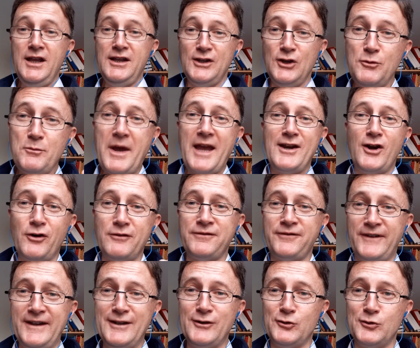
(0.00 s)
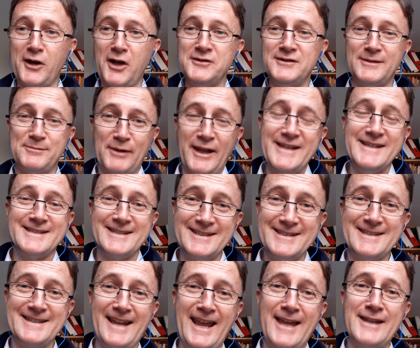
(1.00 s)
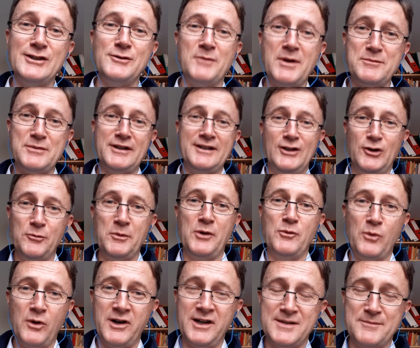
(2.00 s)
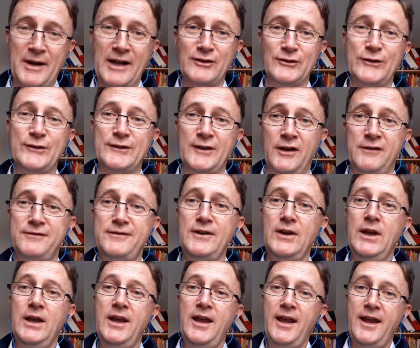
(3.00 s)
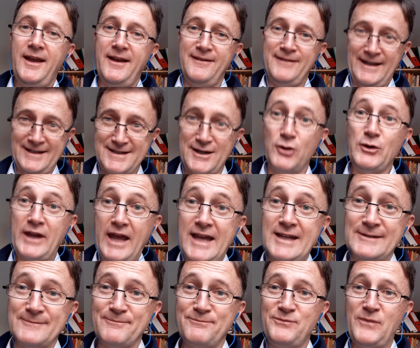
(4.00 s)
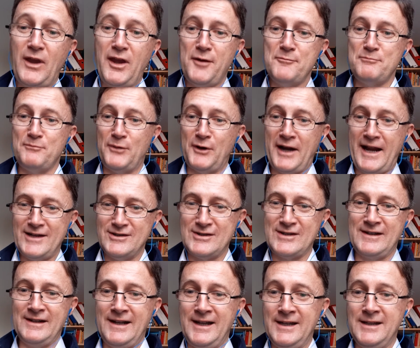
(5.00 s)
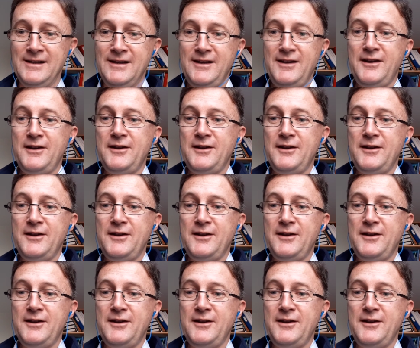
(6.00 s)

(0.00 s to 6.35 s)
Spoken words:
You may not feel all guns blazing today, you may be a little bit worried about stuff, that's okay. But actually,